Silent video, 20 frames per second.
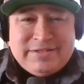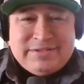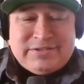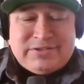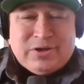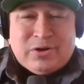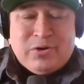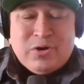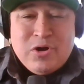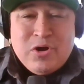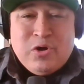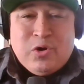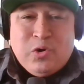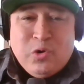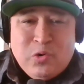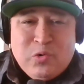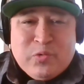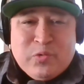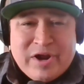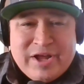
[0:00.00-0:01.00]
So
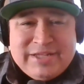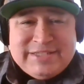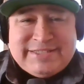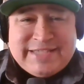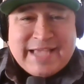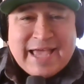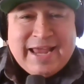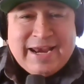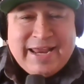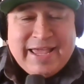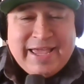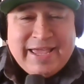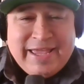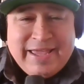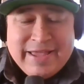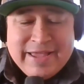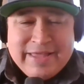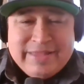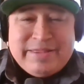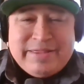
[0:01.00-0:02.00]
who runs
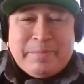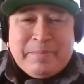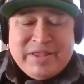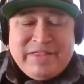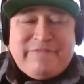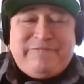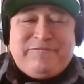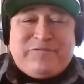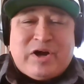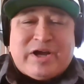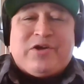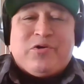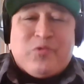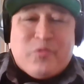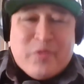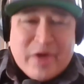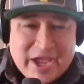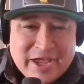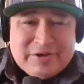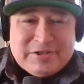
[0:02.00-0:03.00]
LA? The
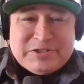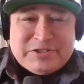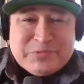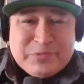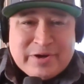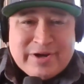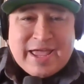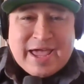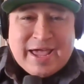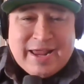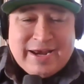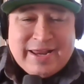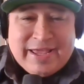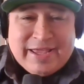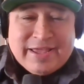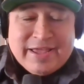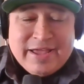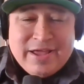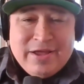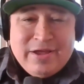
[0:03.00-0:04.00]
motherfucking Raiders run
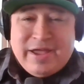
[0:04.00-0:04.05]
LA.